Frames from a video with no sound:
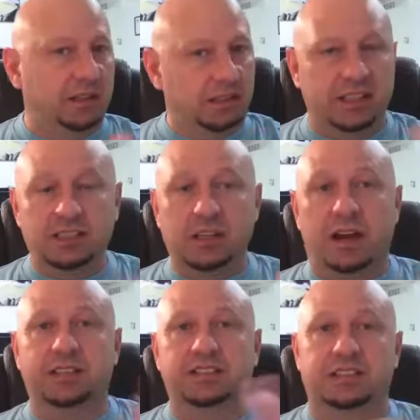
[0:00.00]
This
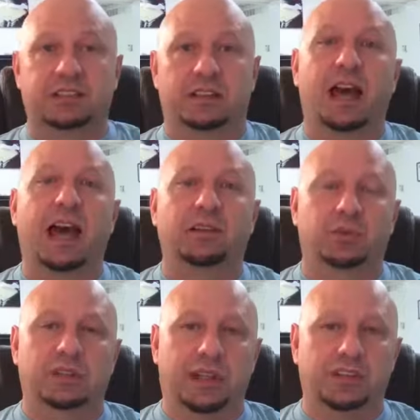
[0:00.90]
causes a lot of
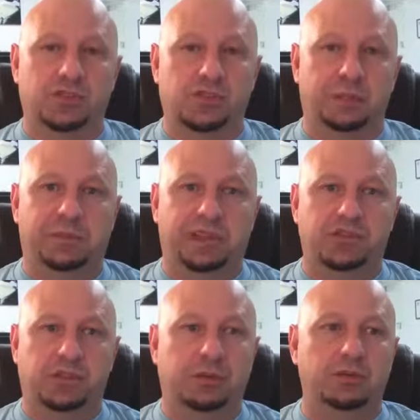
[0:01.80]
relationship
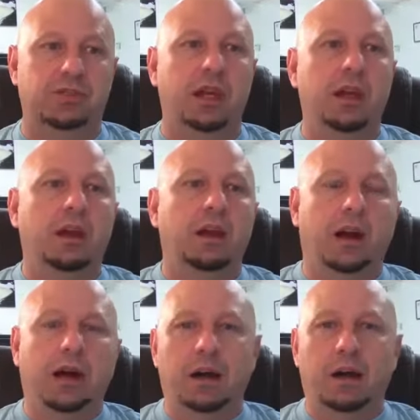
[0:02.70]
issues.
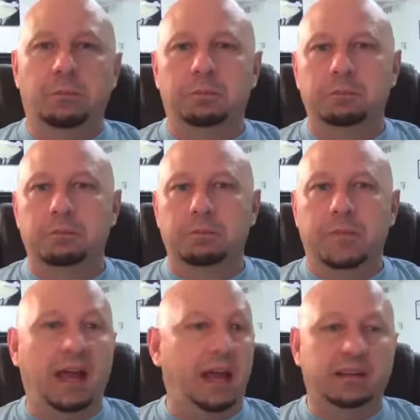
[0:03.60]
Um,
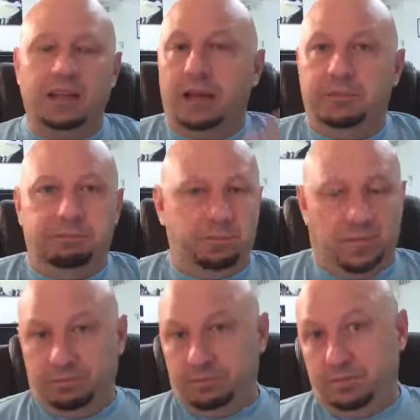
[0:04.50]
I, I, I
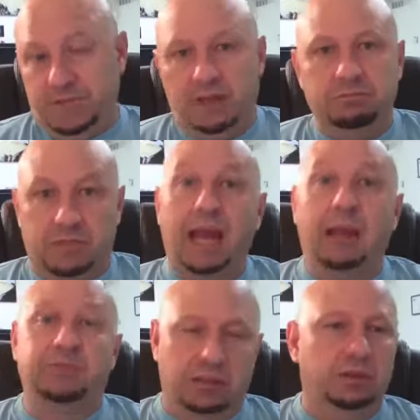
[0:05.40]

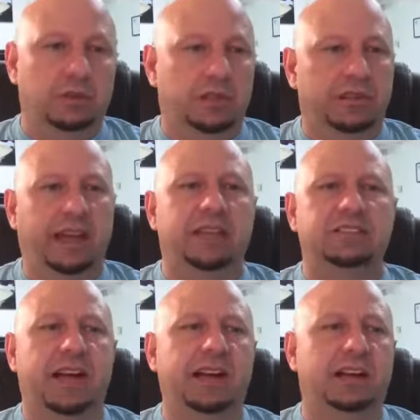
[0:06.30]
absolutely the
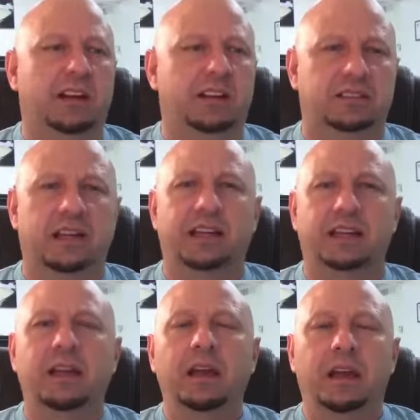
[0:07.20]
anxiety causes a lot
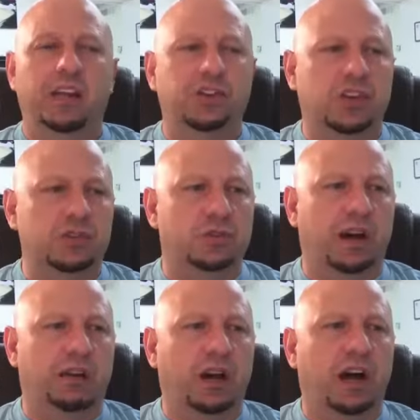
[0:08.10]
of issues.
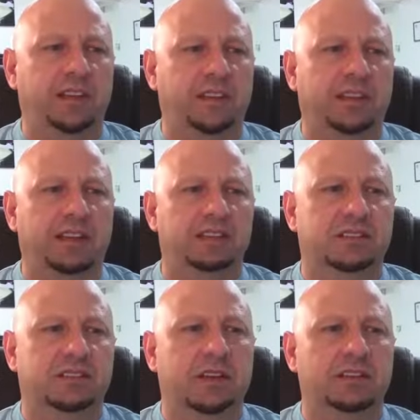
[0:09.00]
Whatever. Often
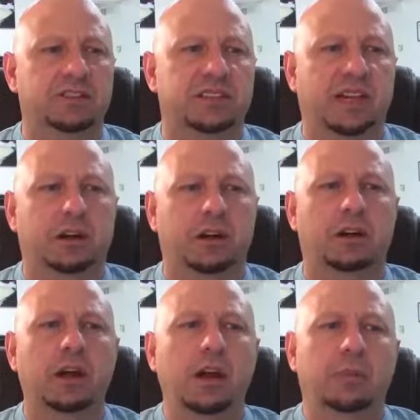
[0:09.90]
things done or said
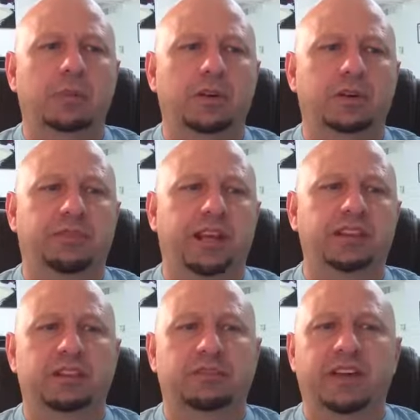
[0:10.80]
are
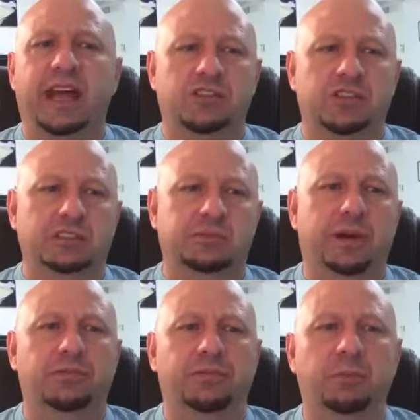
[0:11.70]
pervasive actions,
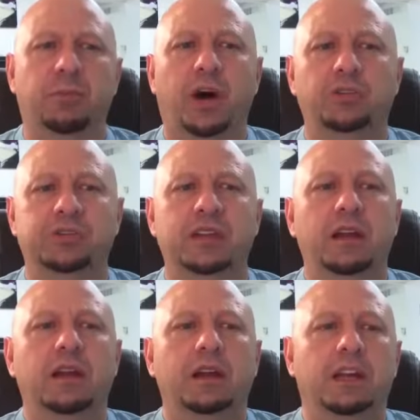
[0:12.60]
but for most,
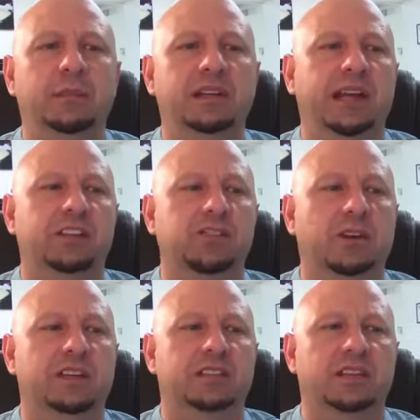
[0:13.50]
human
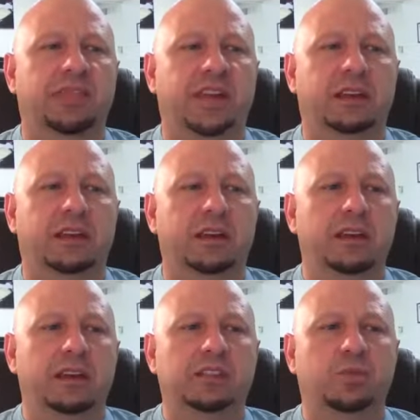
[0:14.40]
nature is to think
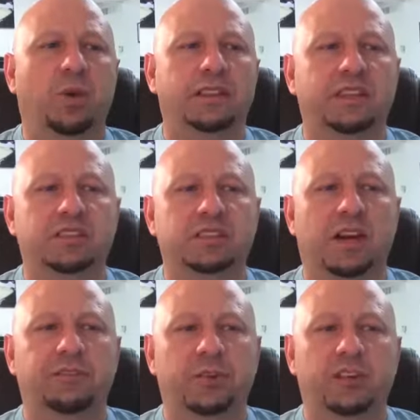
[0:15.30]
it's what the
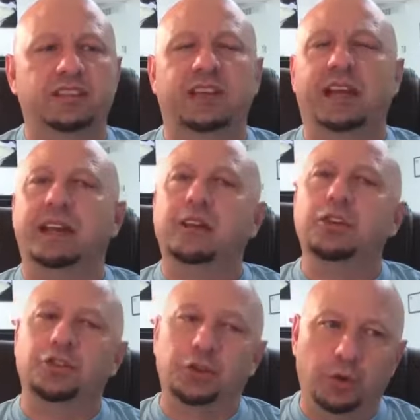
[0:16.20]
sufferer is saying or
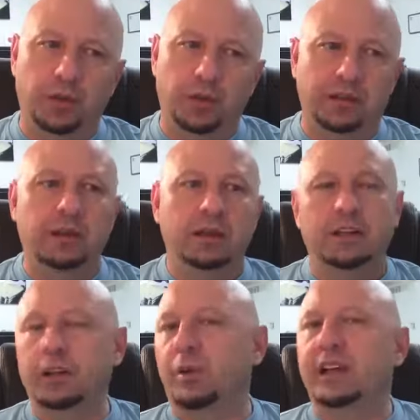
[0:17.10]
doing
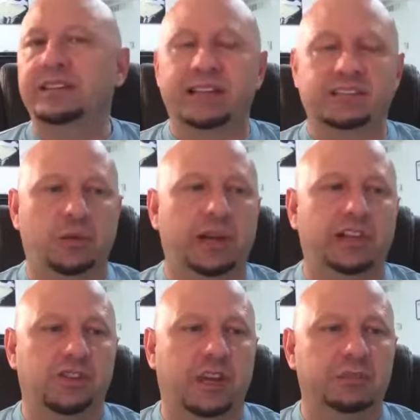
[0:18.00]
you know what? That's
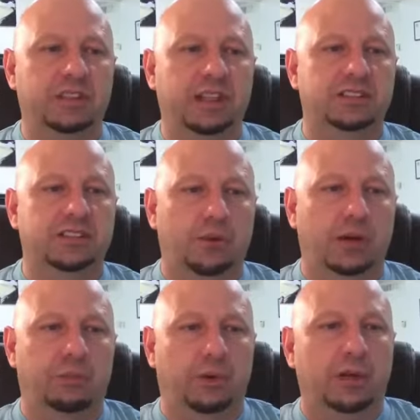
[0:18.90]
great, James. That's a
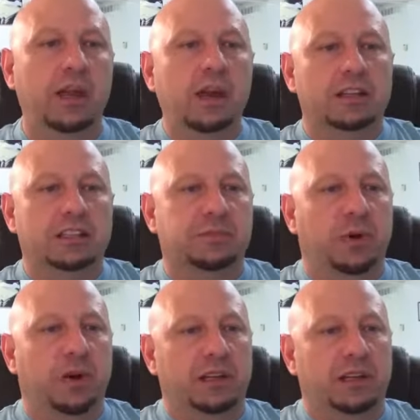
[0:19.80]
great point.
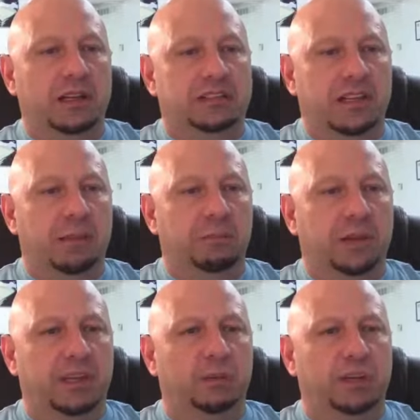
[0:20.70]
Despite it's not
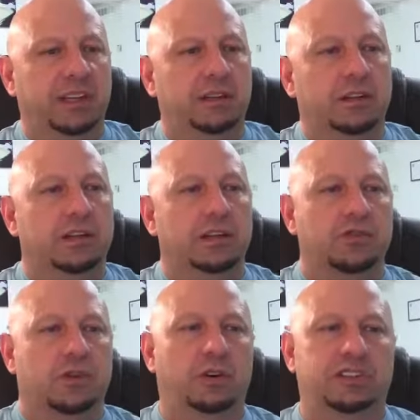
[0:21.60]
being within their
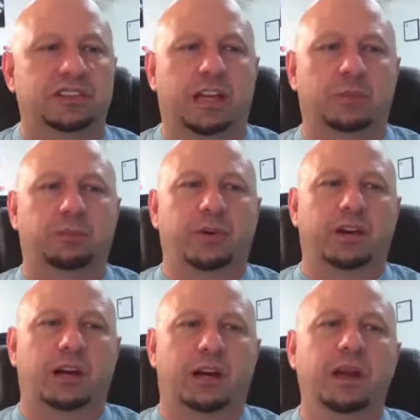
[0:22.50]
control, it's seldom
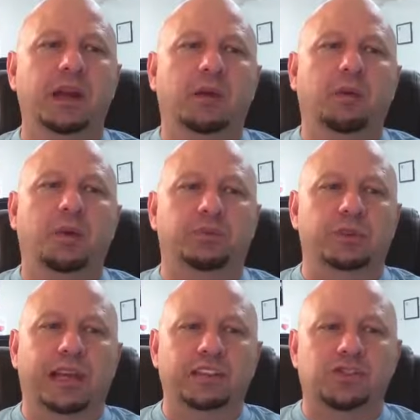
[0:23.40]
brought up with
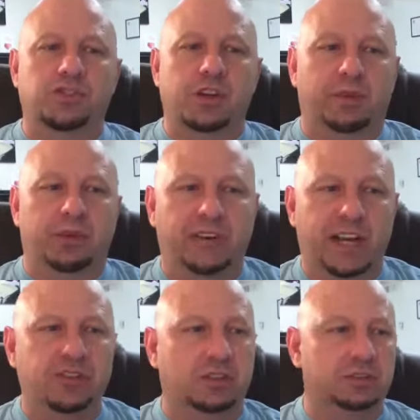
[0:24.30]
relationship
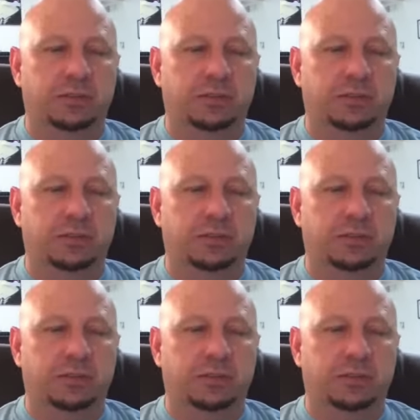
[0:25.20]
professionals.